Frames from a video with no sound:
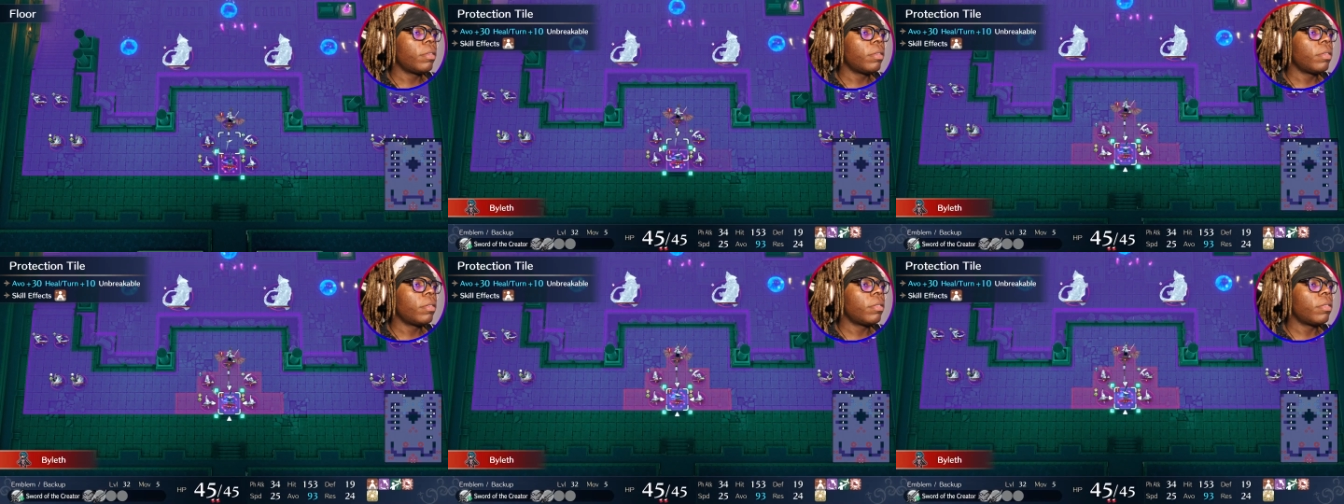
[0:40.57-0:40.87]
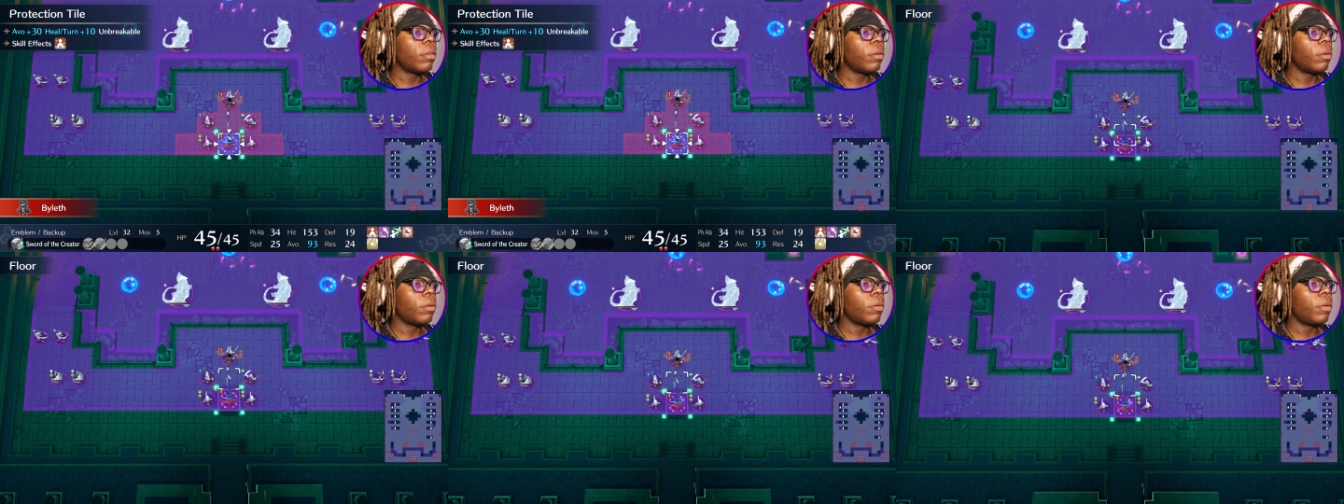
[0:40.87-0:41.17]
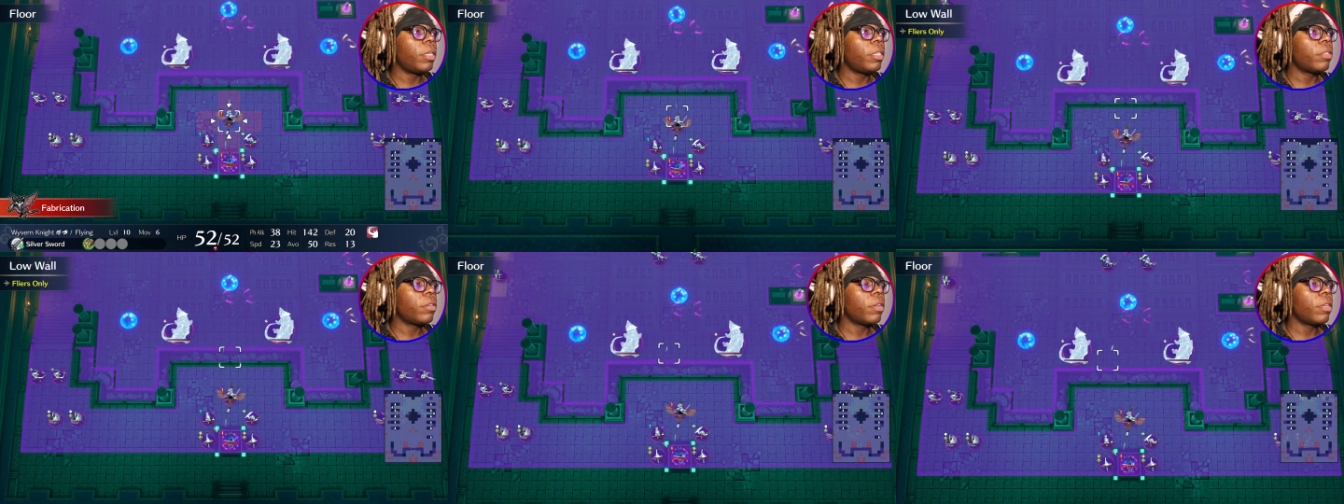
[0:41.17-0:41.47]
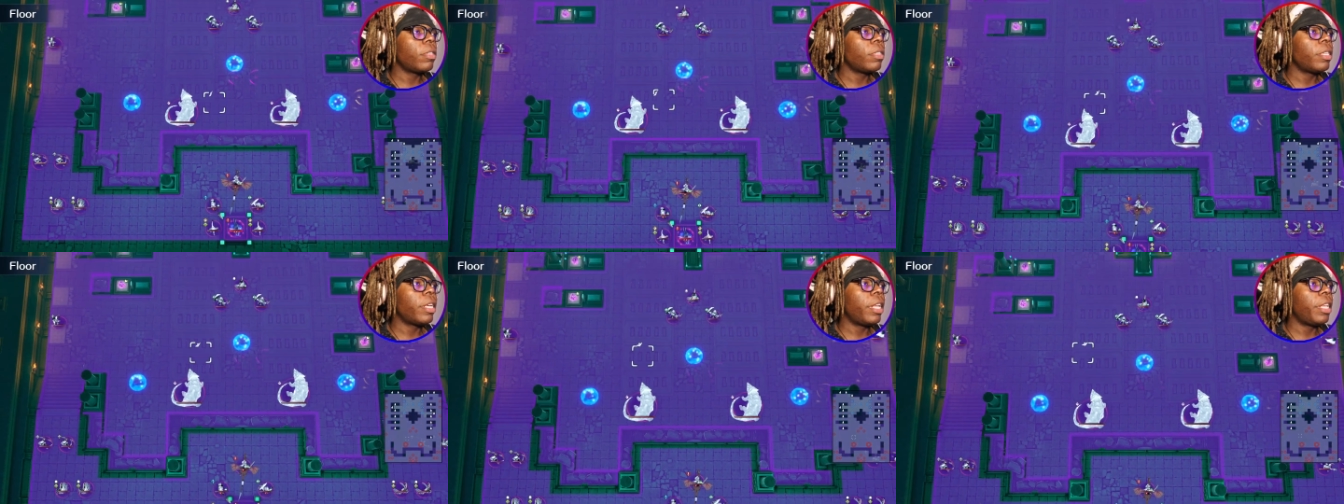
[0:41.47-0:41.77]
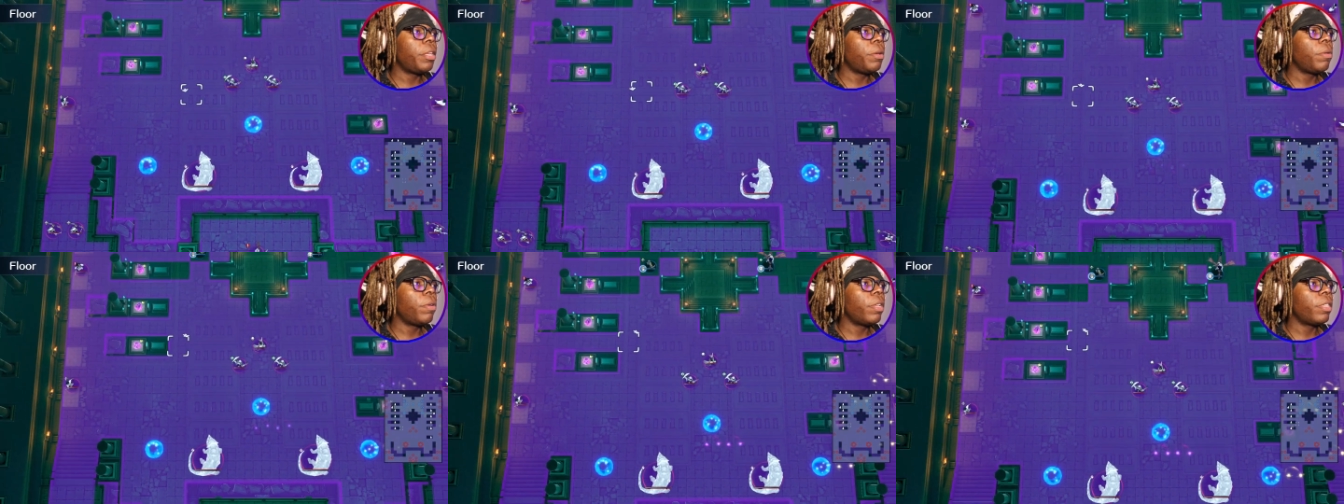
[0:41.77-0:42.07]
So he's going to send
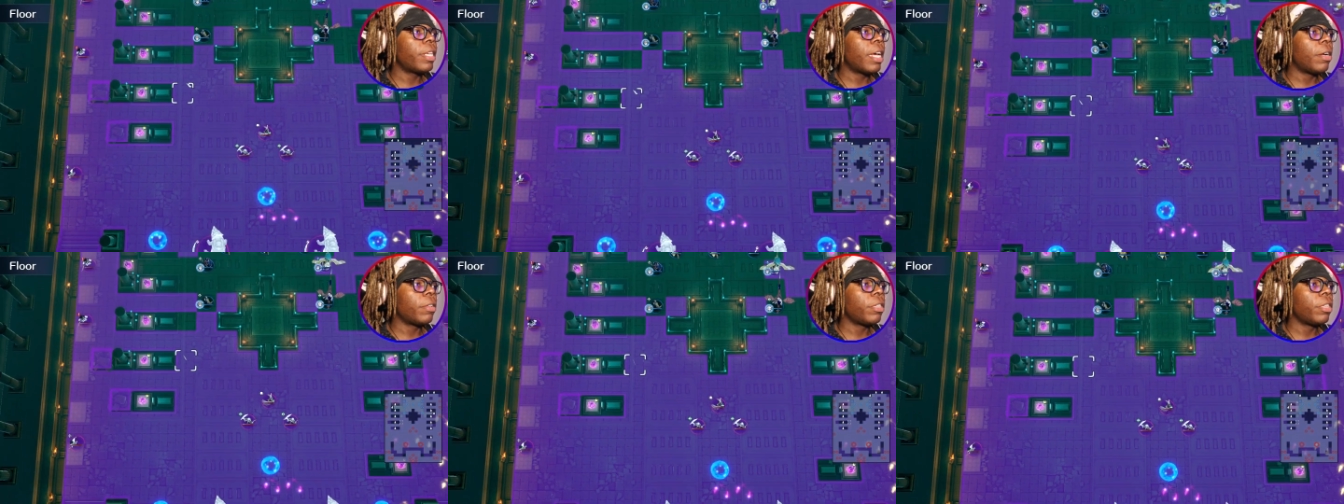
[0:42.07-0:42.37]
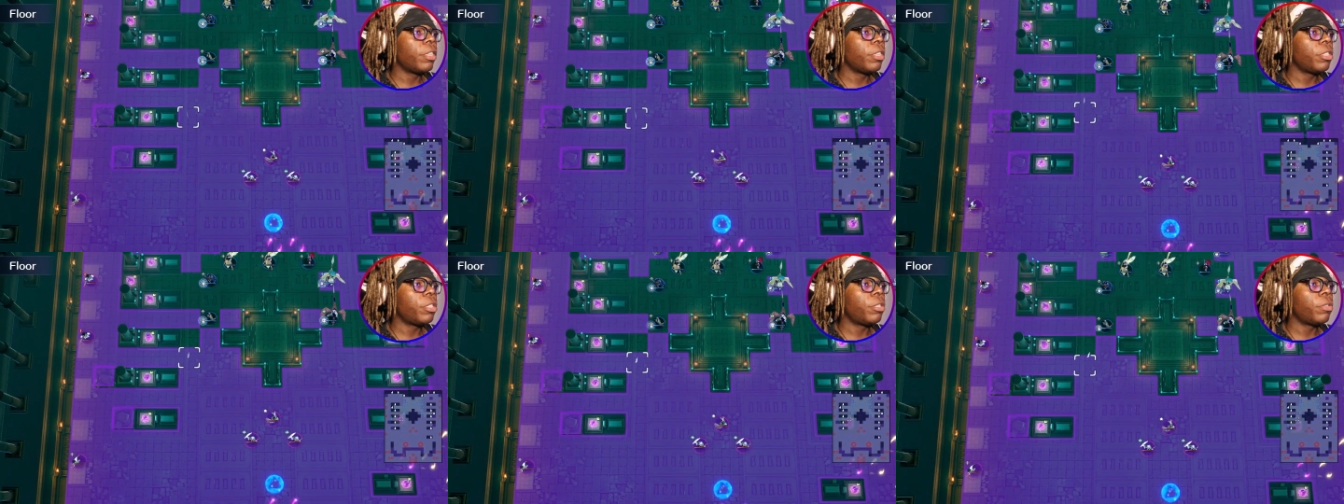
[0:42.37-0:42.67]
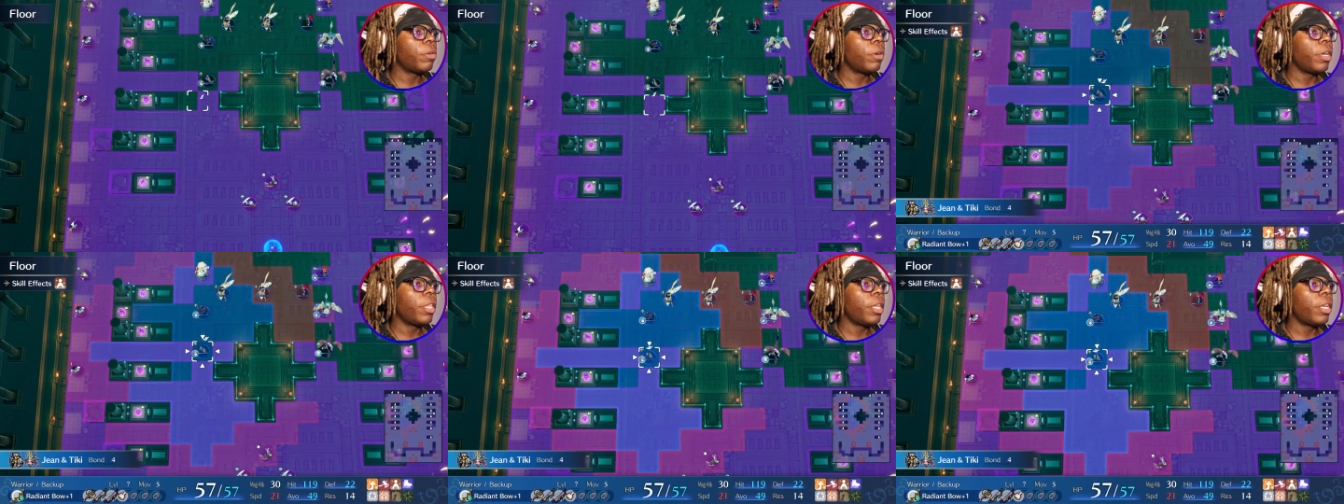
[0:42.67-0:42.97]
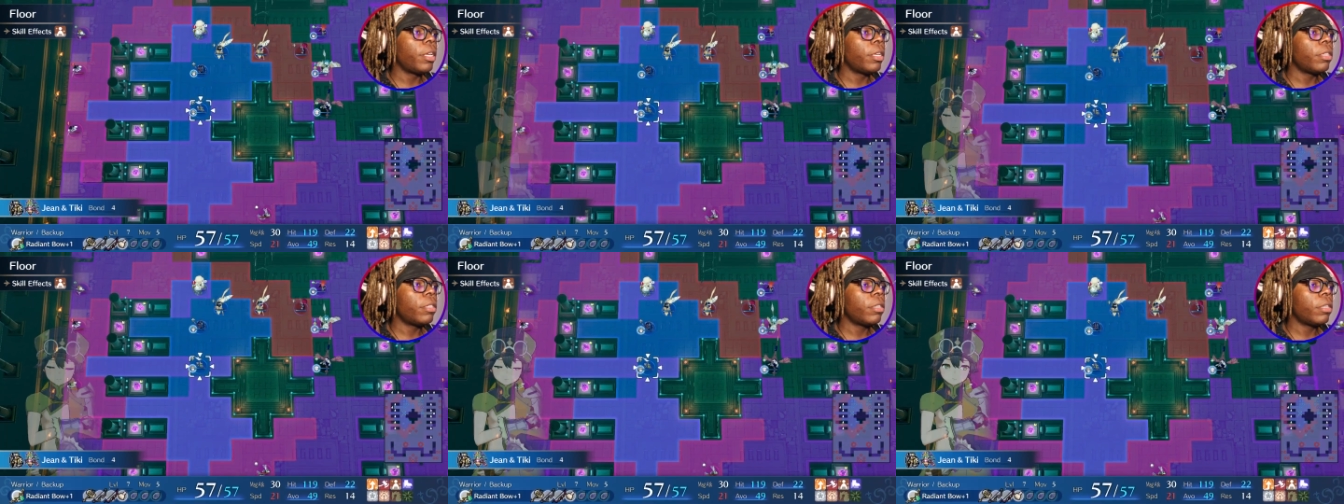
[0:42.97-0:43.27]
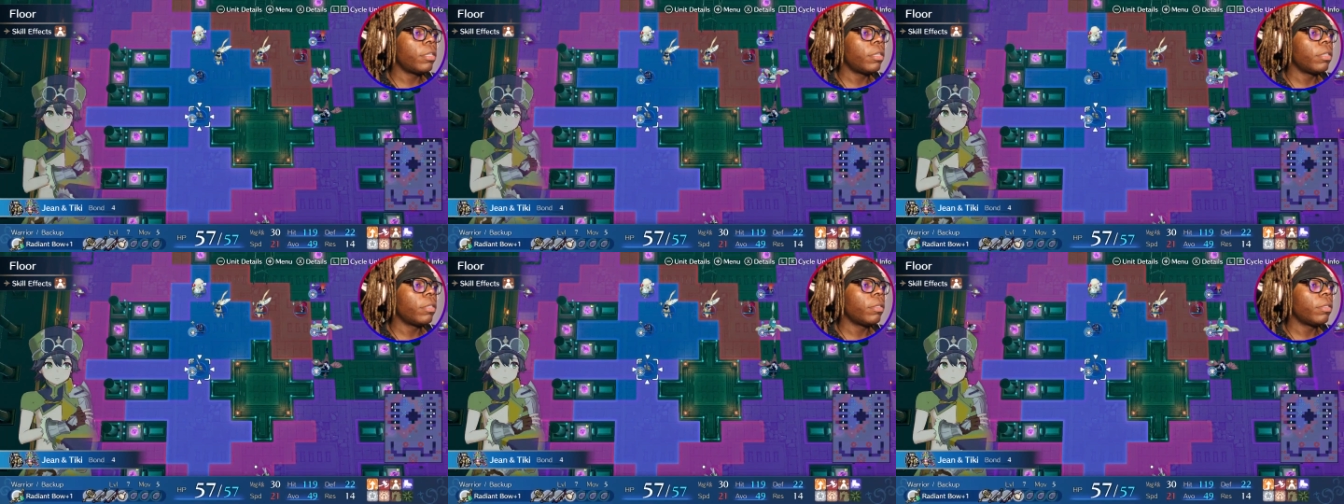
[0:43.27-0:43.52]
units out to destroy these.